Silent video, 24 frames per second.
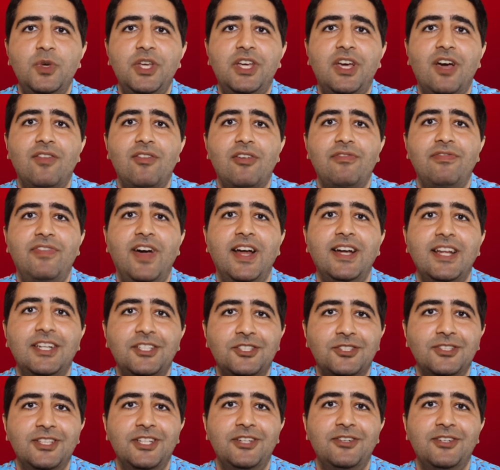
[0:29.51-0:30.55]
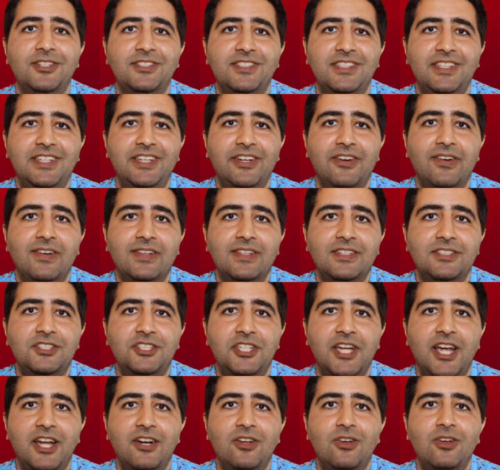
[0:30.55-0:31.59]
We cover financial literacy here on this
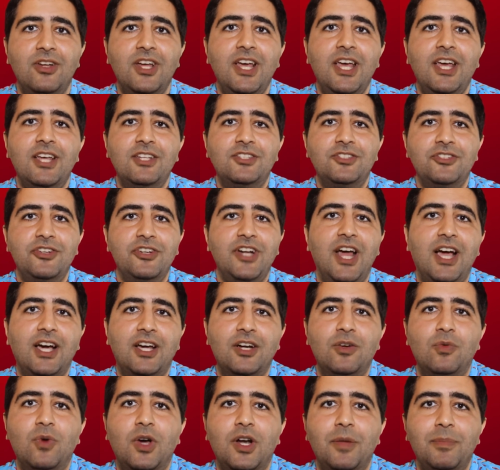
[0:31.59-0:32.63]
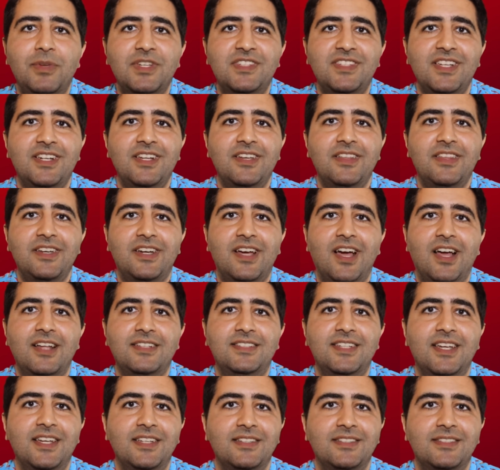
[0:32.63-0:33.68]
channel, so you're not gonna wanna miss any of the
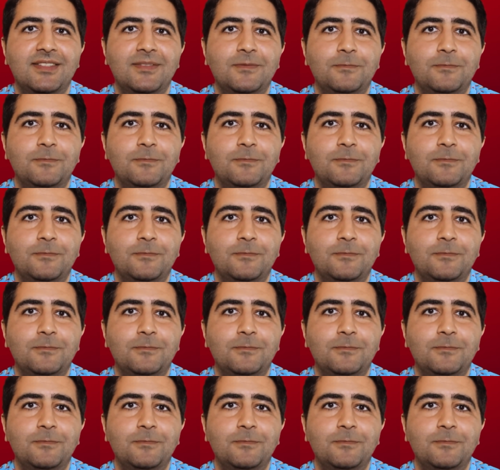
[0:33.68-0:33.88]
content.